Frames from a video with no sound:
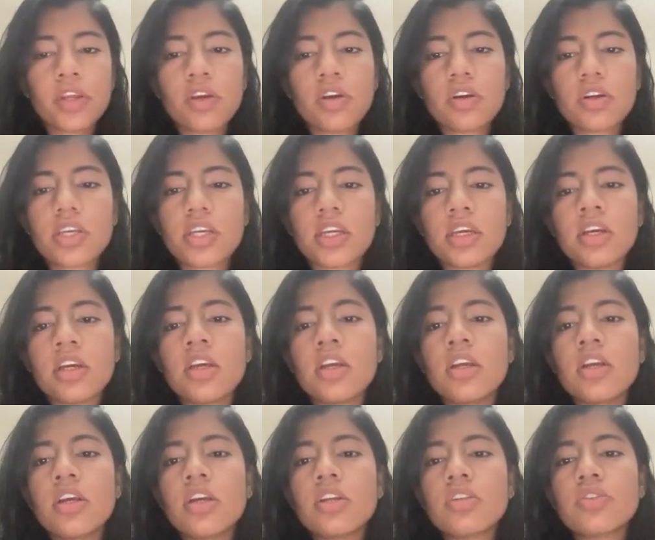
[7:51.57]
Okay,
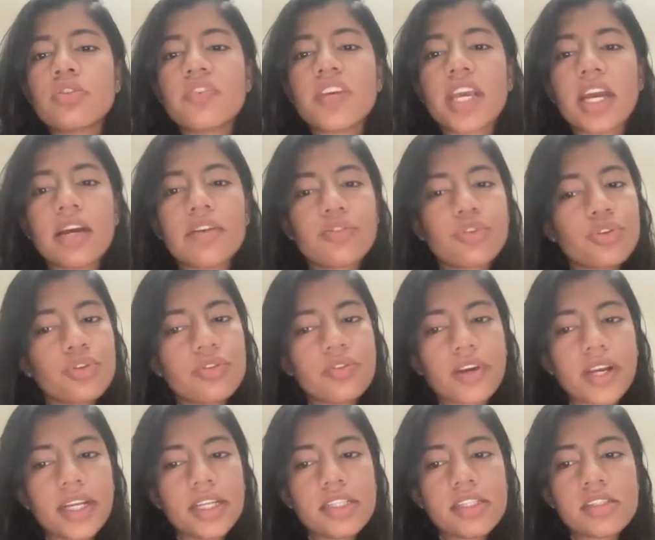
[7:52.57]
so we have two
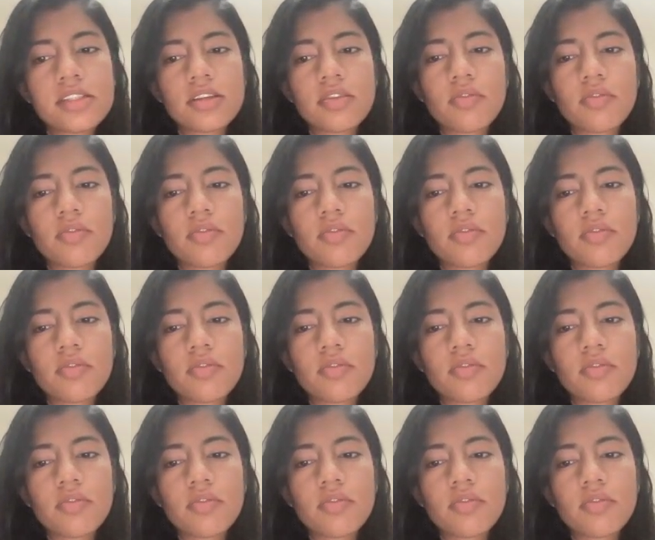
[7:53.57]
files.